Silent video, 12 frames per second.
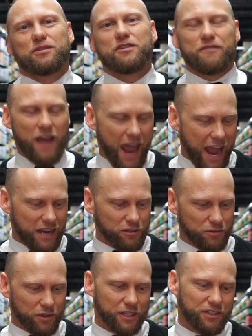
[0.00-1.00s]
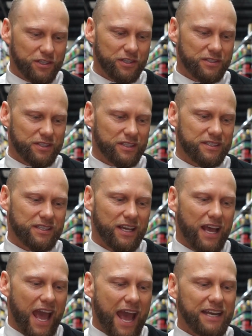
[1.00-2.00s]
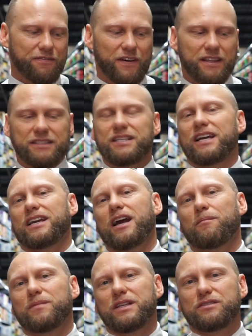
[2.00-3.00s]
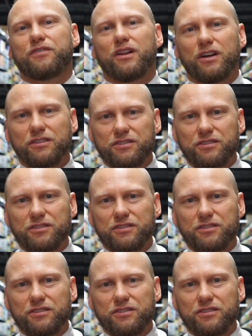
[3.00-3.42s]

through for Android users and if other tech companies follow